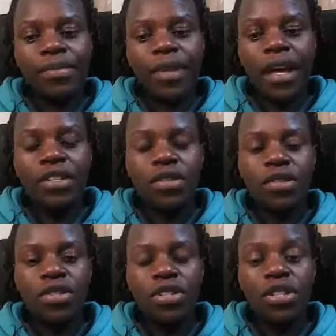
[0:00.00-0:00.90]
Yeah,
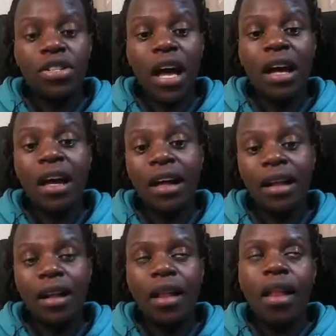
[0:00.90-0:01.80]
she a
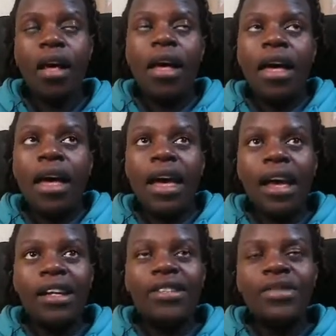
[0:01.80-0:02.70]
girl.
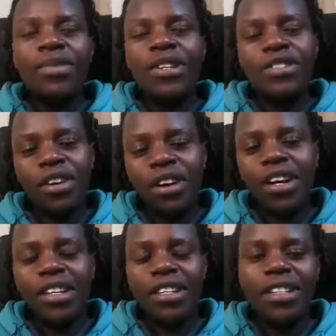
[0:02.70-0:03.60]
And so we
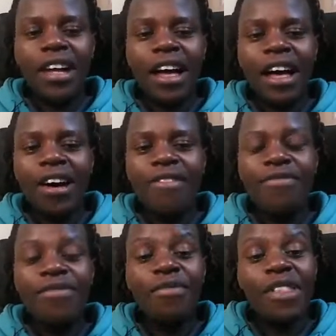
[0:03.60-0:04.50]
talked
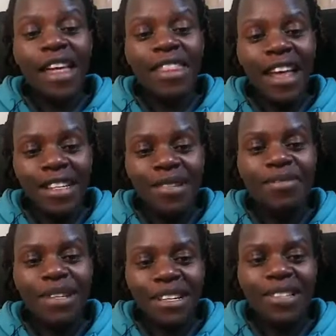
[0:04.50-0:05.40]
for more than 30
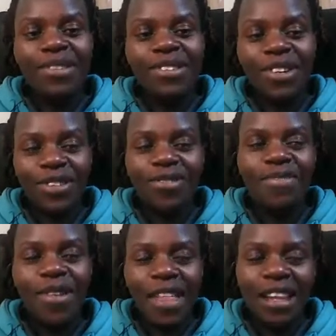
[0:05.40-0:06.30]
minutes. We talked for
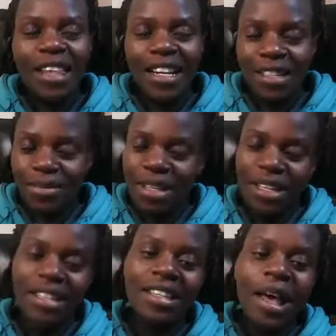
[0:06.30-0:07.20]
more than 30 minutes.